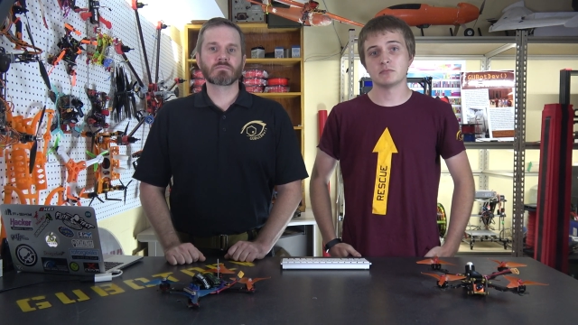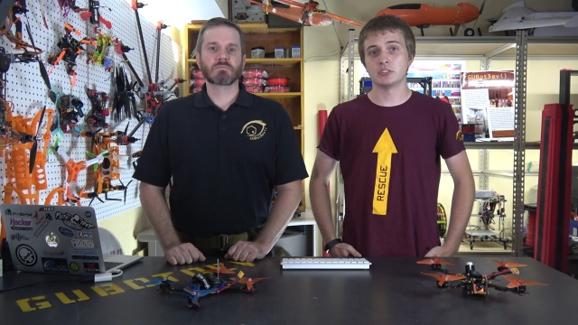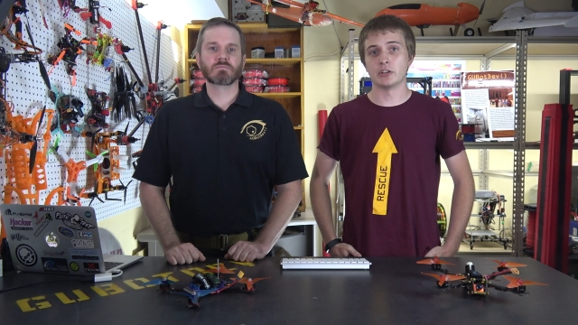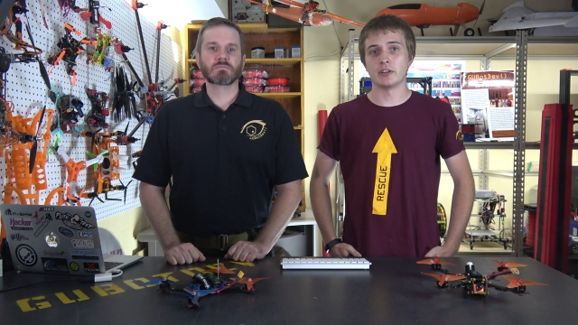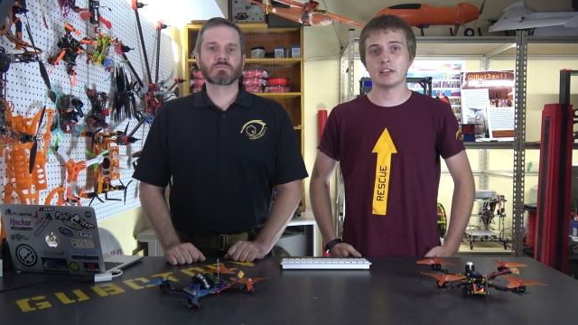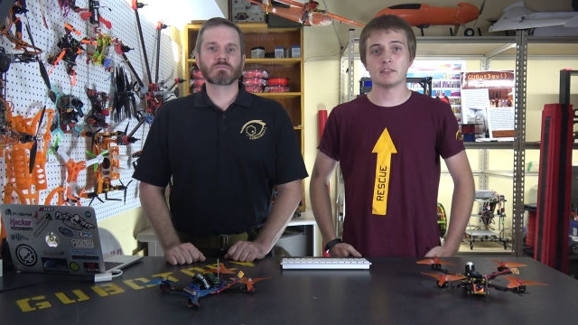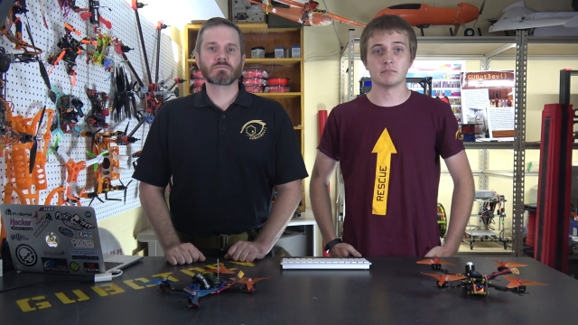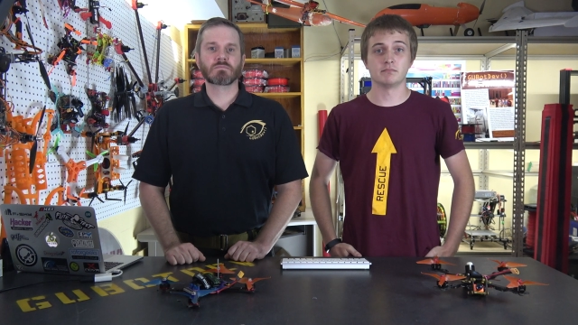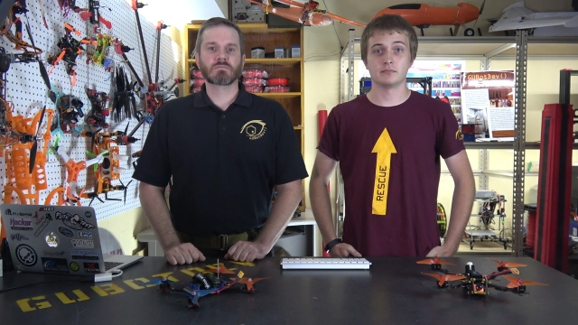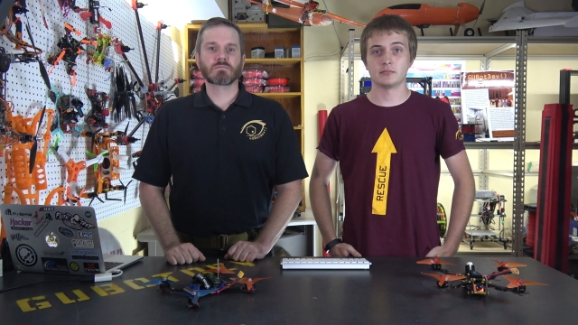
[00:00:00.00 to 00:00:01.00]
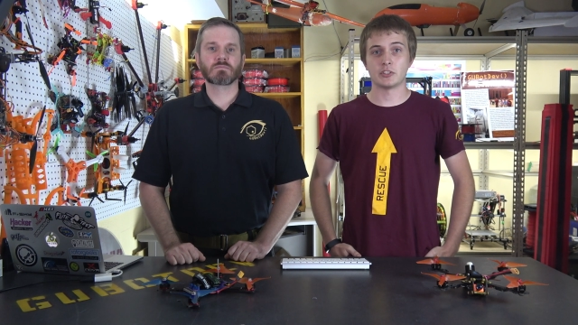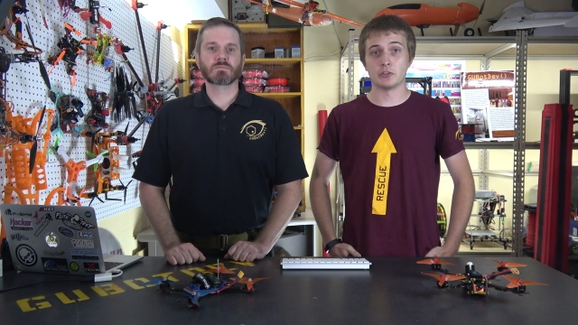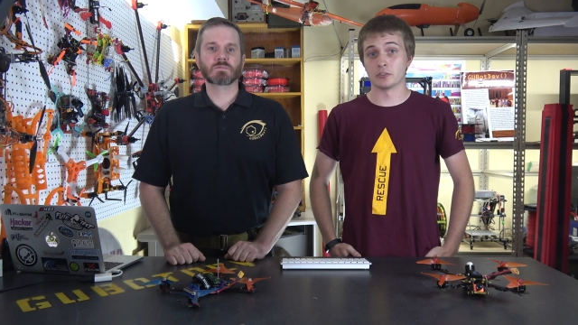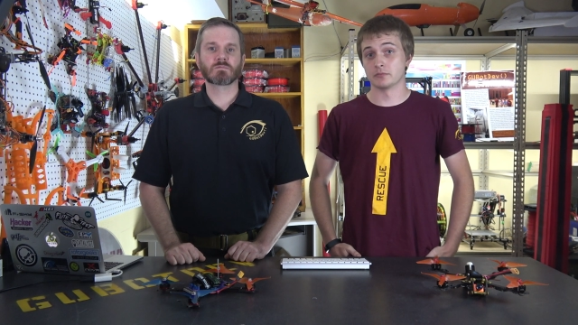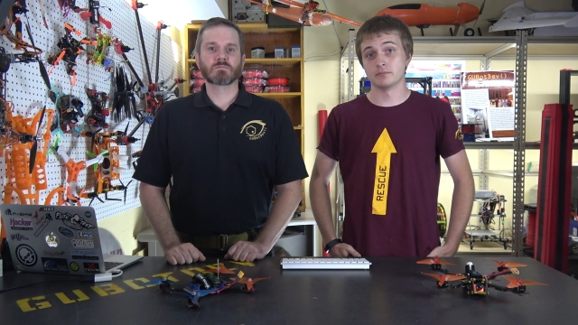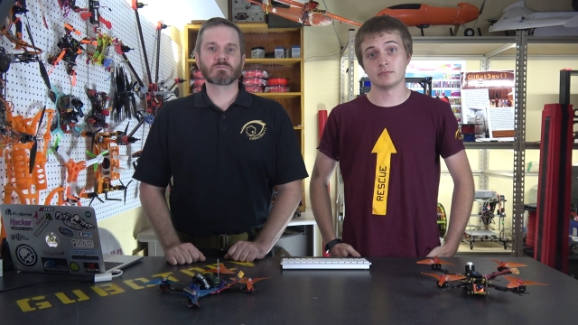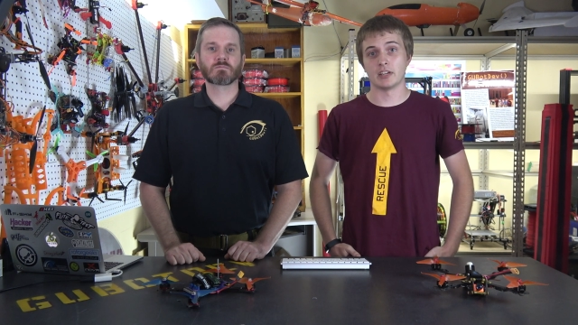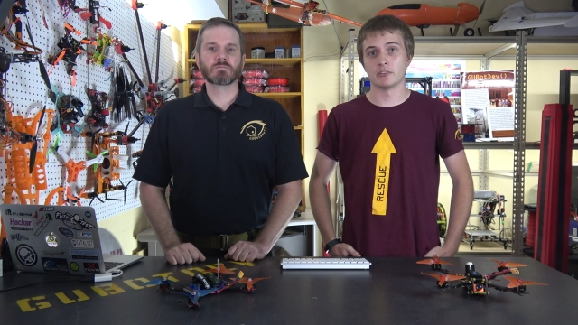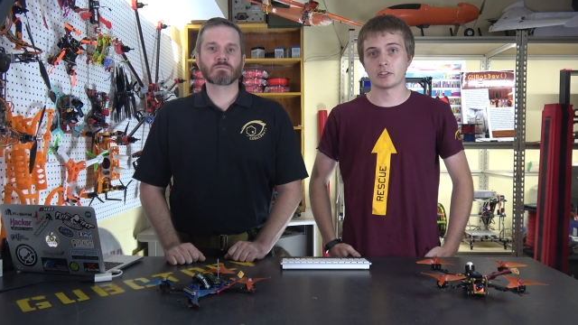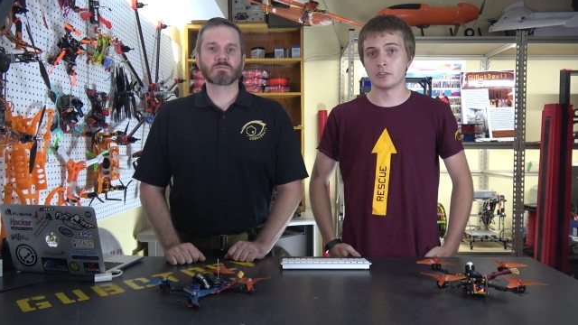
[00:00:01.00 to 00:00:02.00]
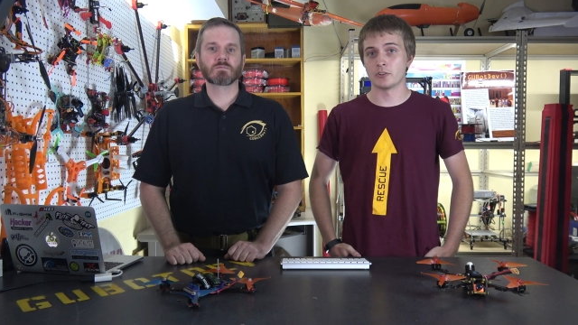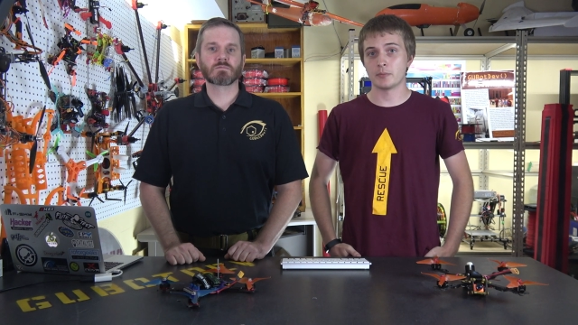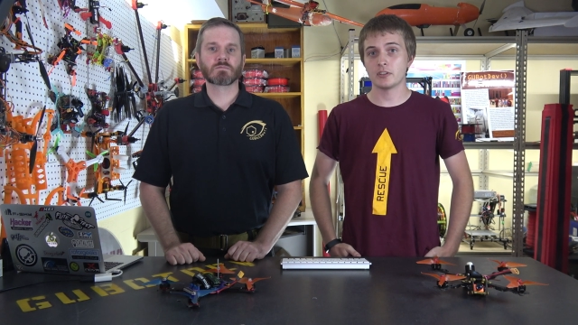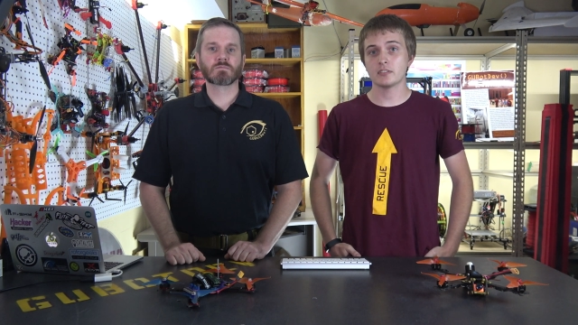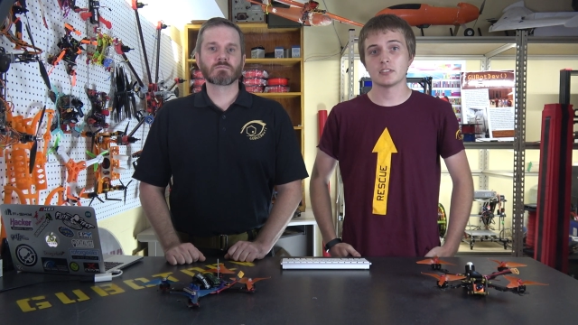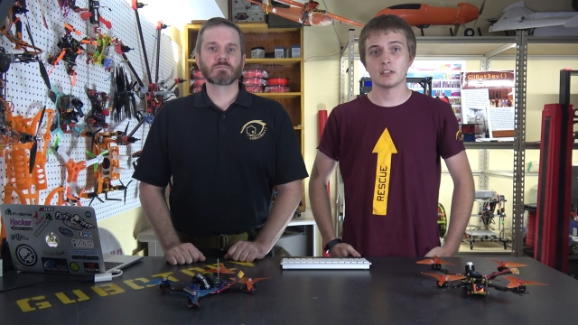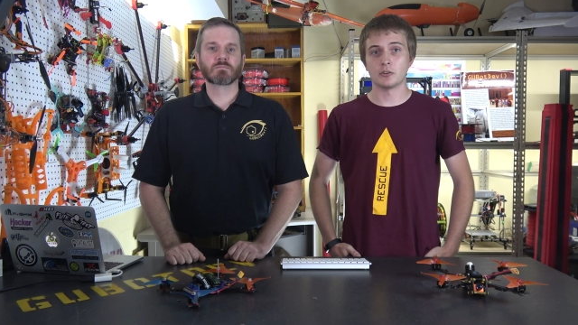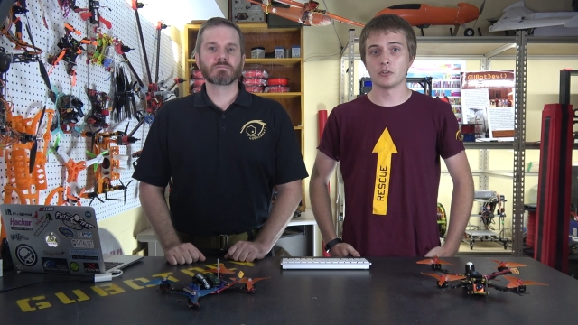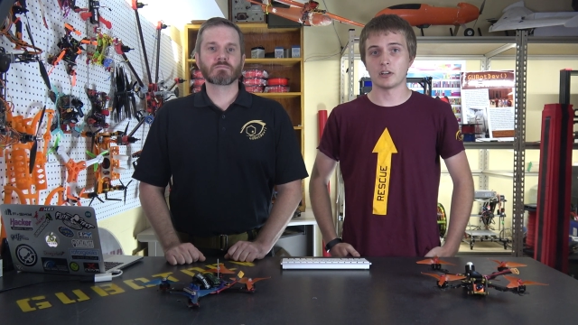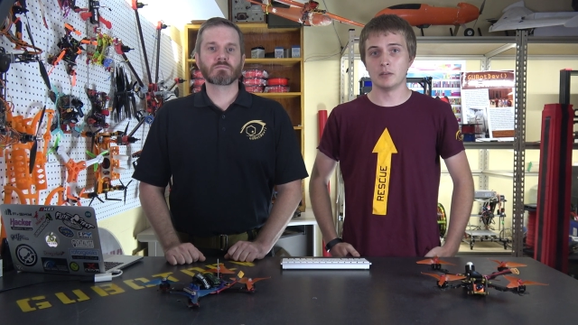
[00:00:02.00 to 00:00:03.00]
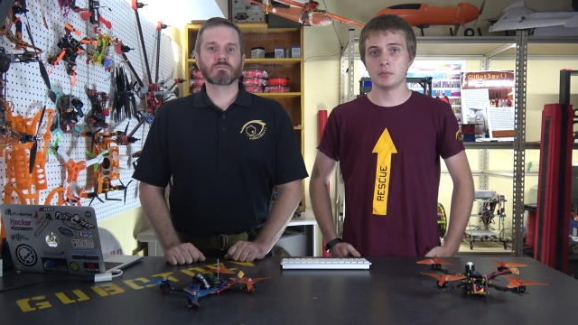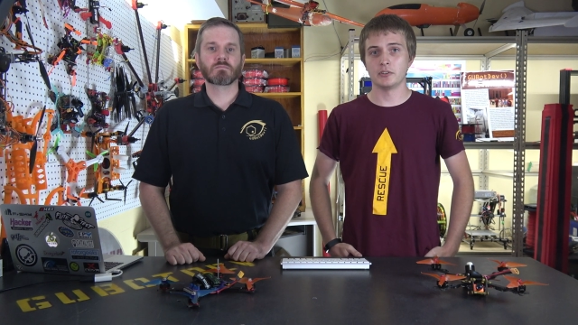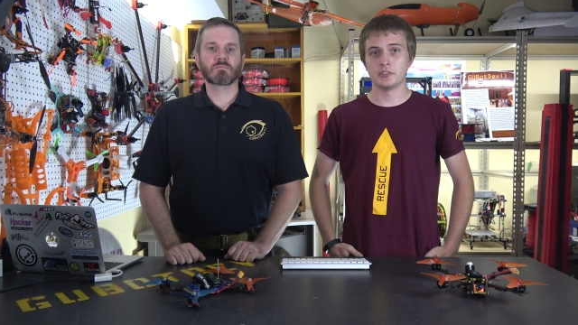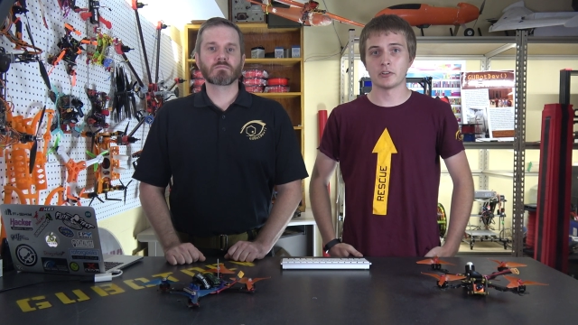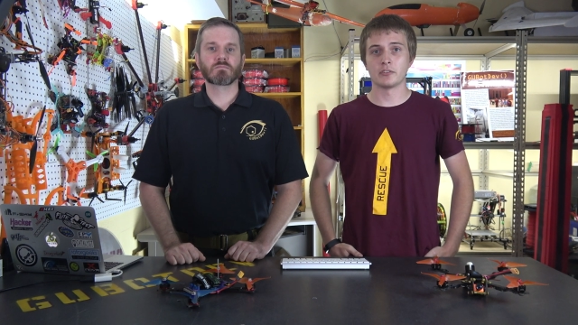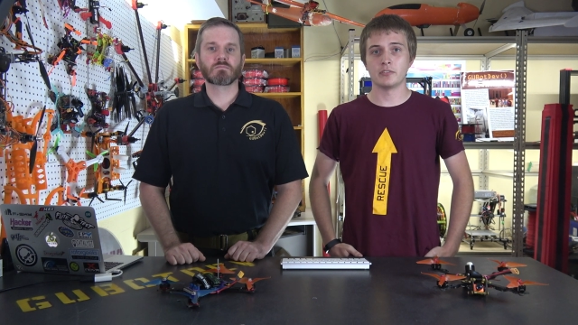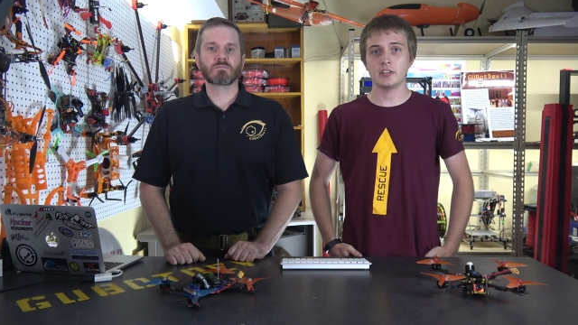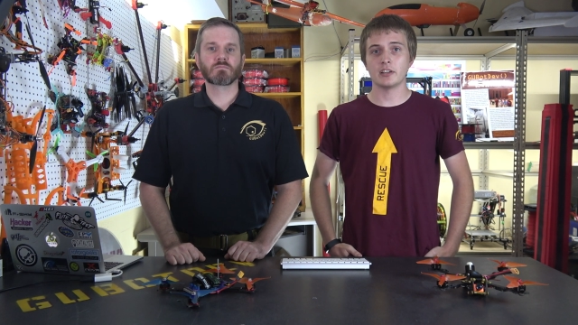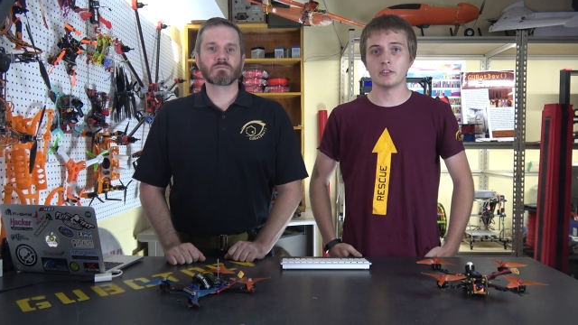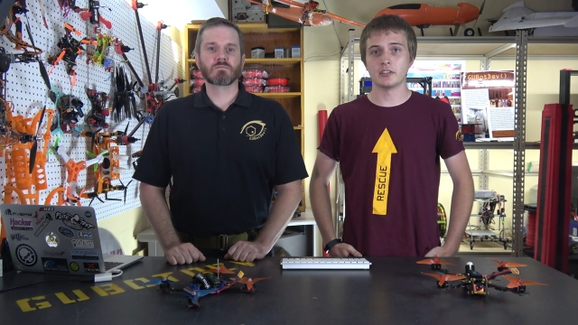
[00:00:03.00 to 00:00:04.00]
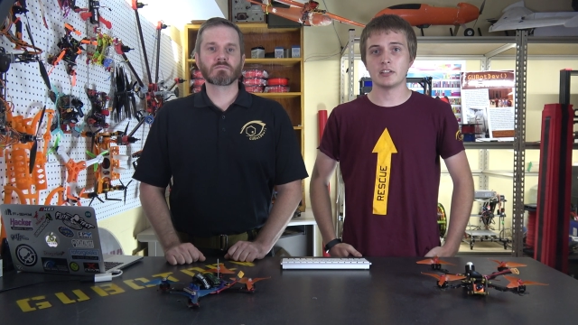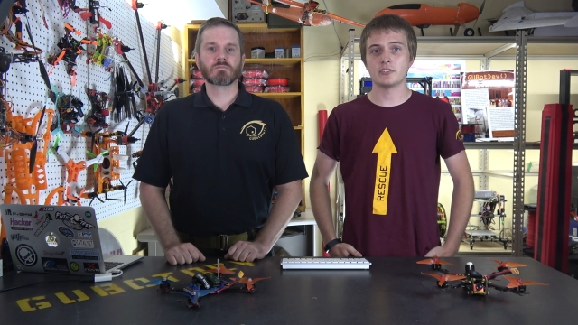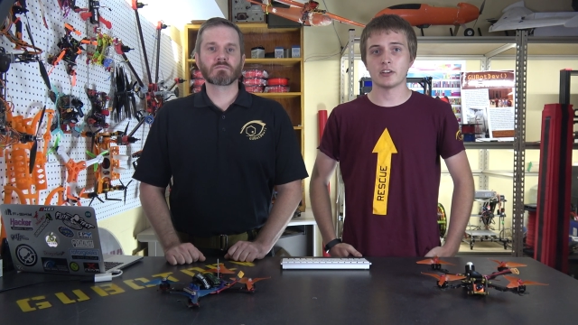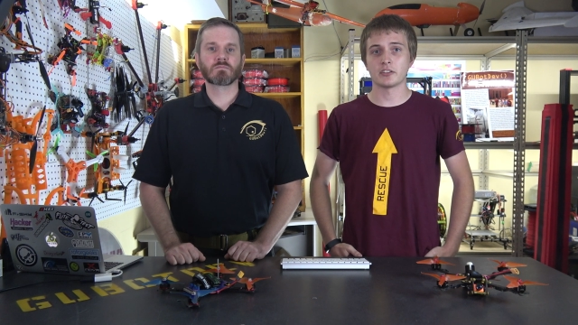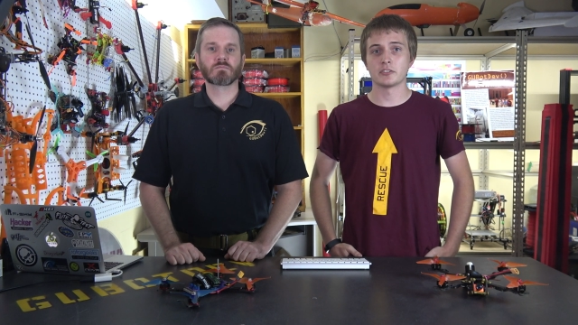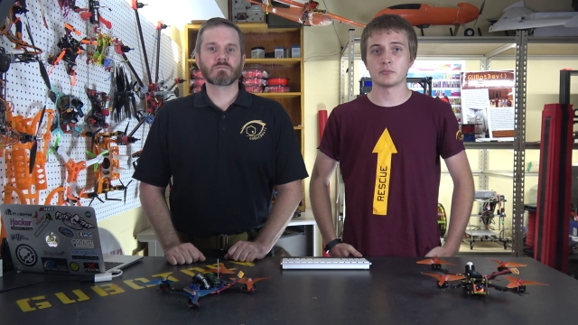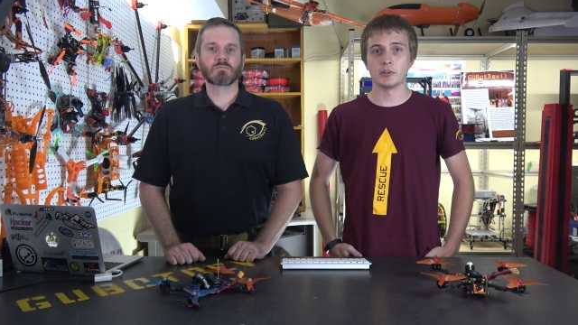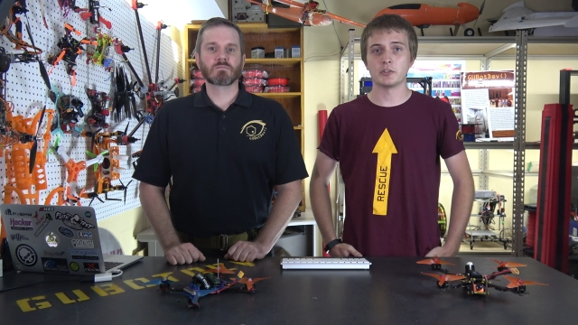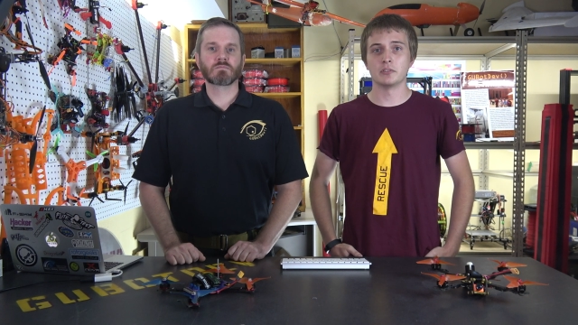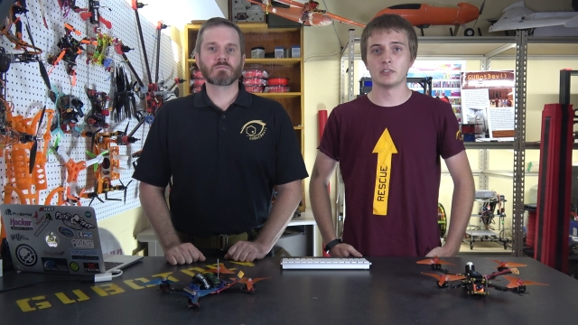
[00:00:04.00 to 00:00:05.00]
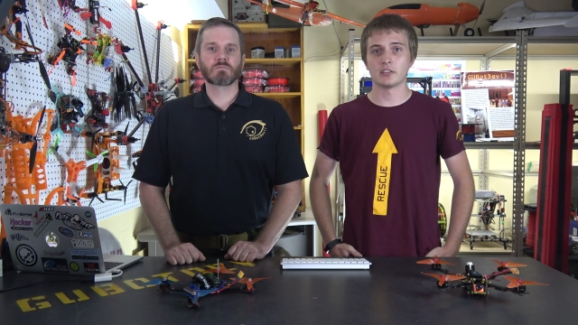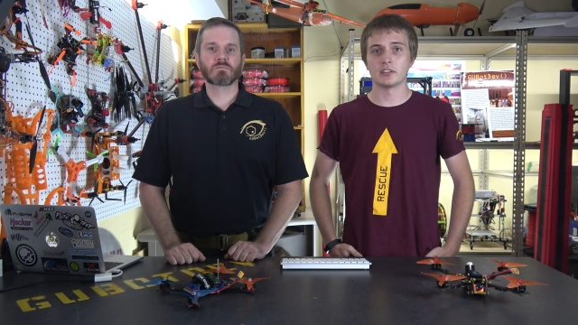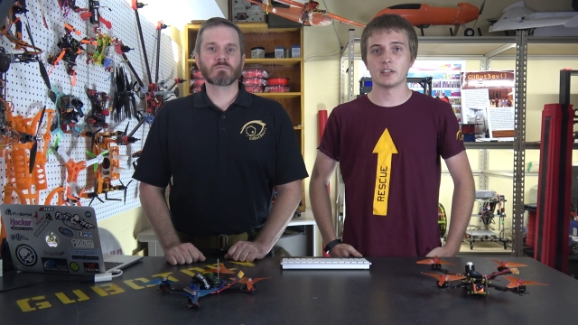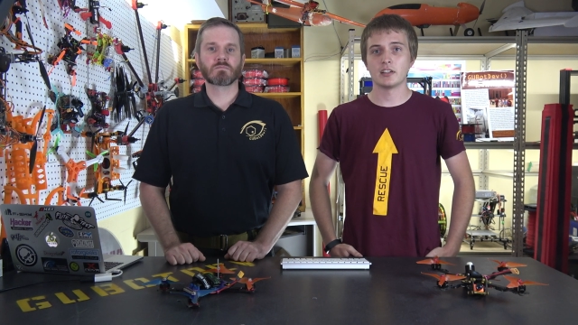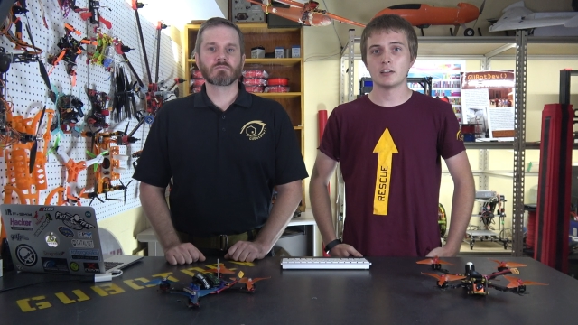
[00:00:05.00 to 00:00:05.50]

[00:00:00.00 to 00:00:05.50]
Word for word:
Speaker 1: donate to your favorite contributor, or upload your own video to teach others what you have learned.